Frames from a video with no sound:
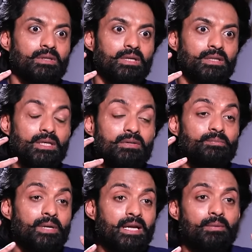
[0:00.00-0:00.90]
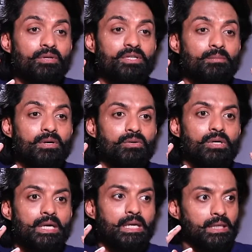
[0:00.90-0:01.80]
nerves break aipothare maaku
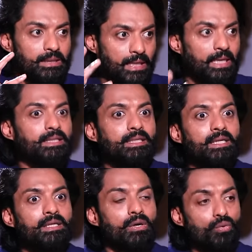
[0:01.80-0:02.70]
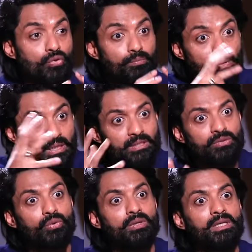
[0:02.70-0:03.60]
ela cheyali, how do you build this
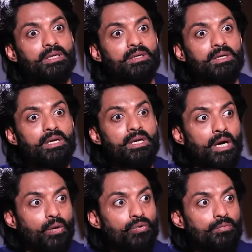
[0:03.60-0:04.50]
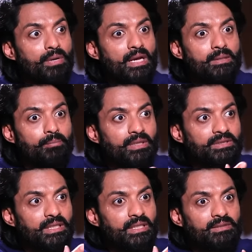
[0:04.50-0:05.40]
whole thing, how do you make the person
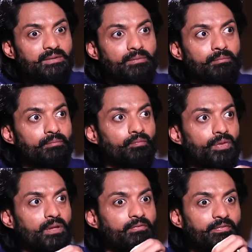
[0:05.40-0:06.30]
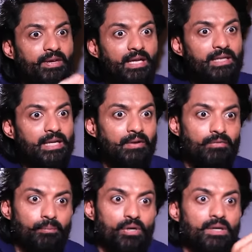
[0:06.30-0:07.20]
at least feel that I have to
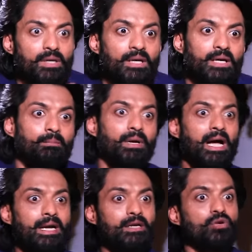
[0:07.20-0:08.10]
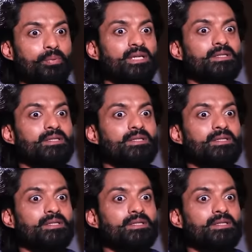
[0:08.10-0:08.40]
put my 100 rupees.